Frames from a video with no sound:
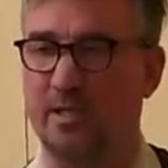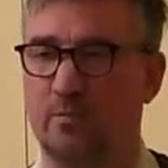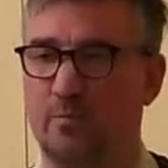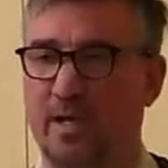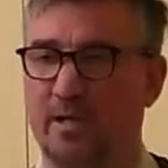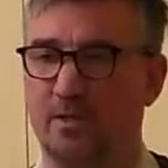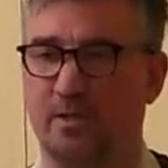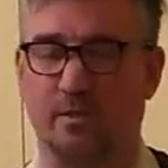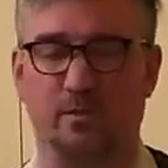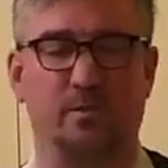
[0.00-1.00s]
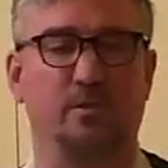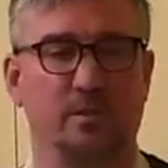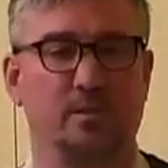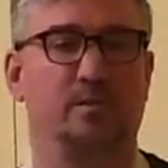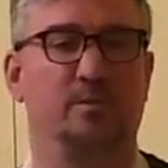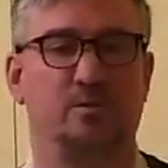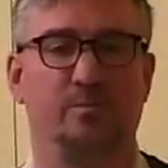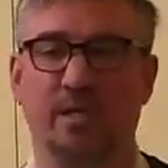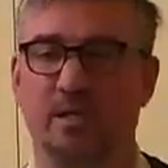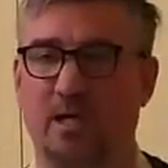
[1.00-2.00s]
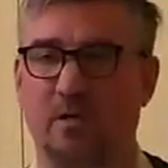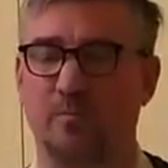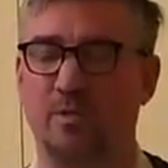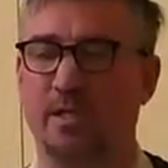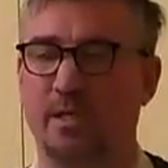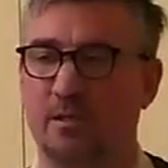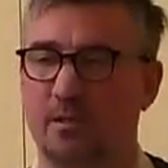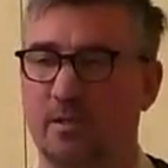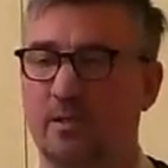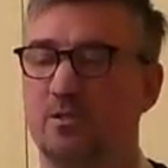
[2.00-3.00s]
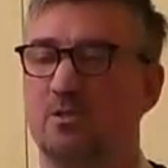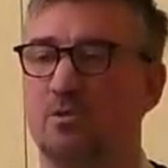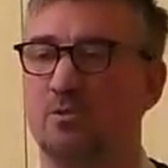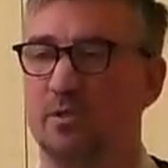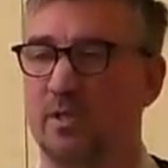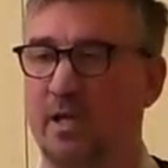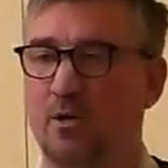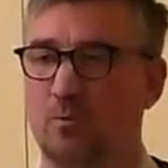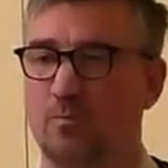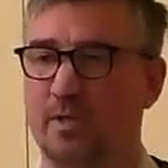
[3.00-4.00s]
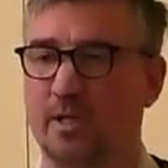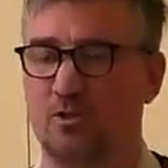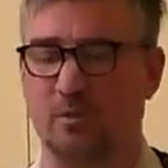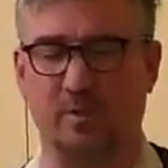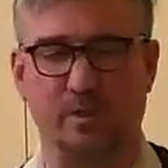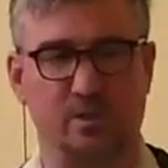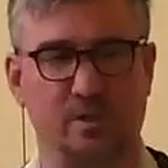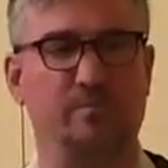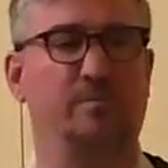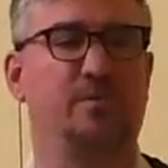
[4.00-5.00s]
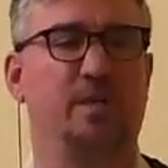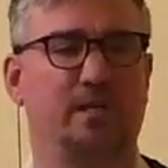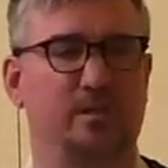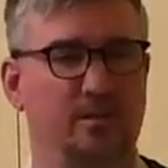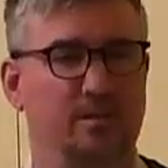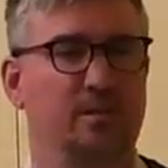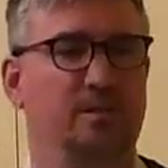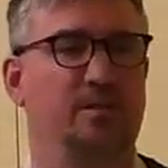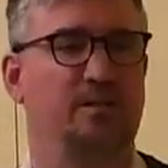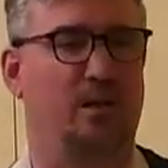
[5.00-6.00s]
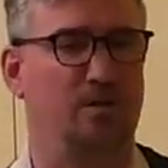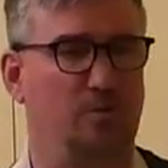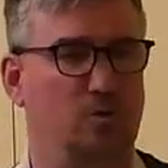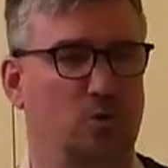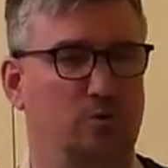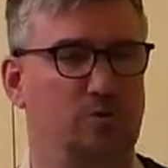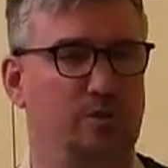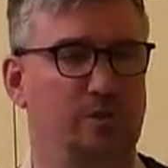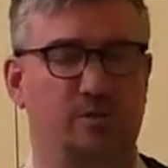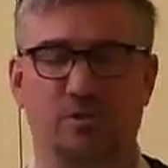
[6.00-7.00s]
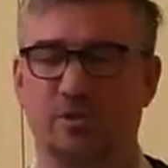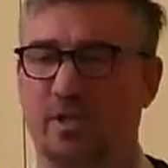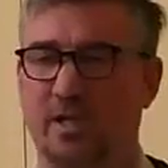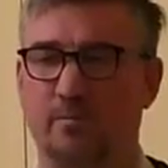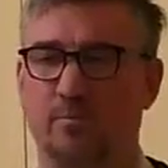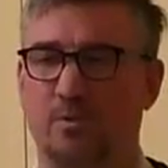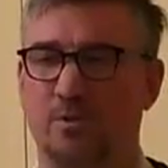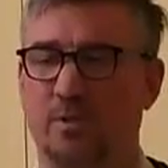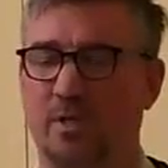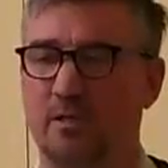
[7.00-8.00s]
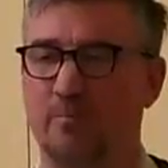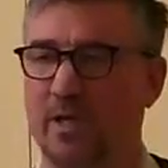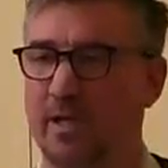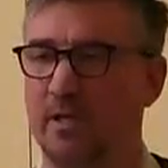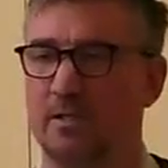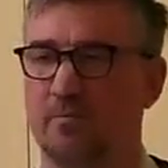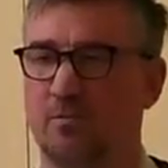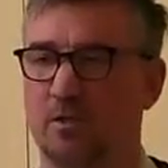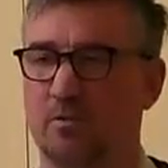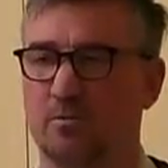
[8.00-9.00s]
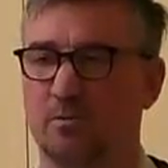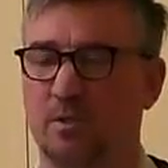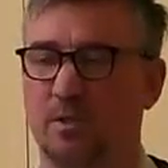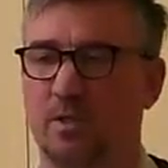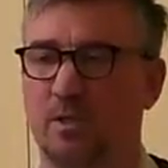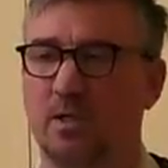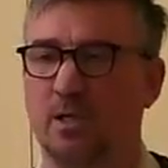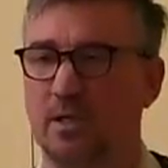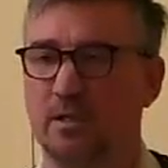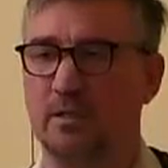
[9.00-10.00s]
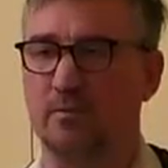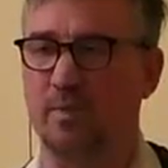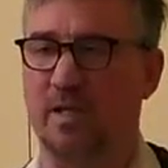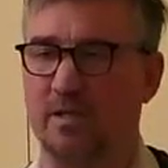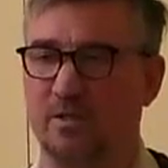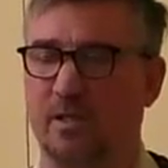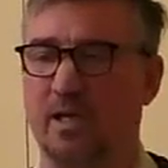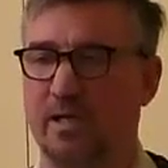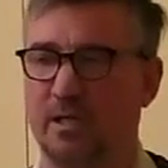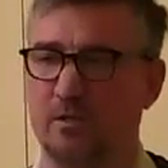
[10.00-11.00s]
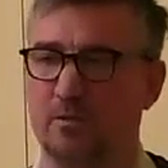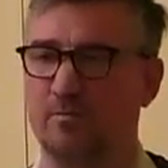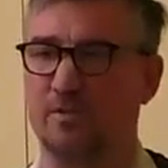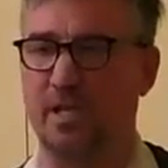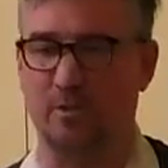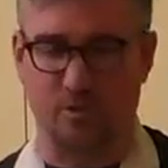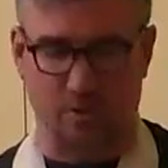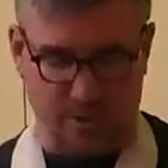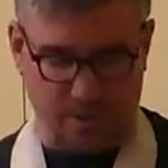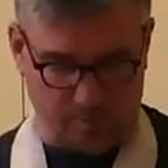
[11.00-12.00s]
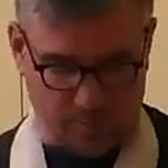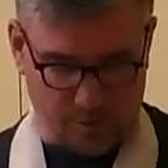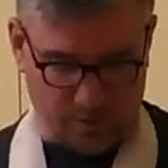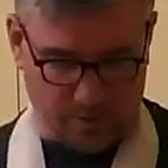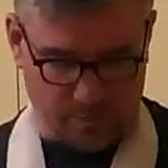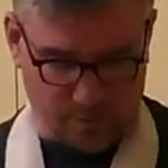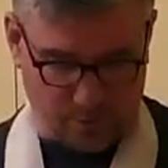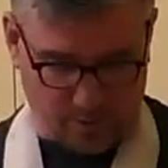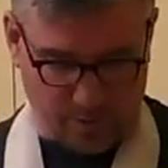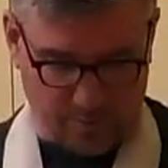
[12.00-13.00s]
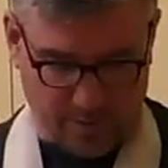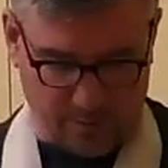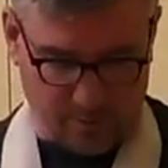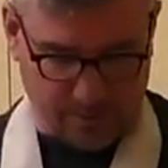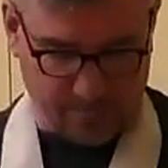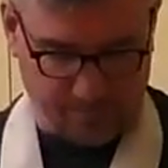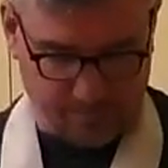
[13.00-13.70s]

their best to be in harmony, to get on with each other, but something unconscious just keeps making it difficult. That's the kind of territory we're talking about, really.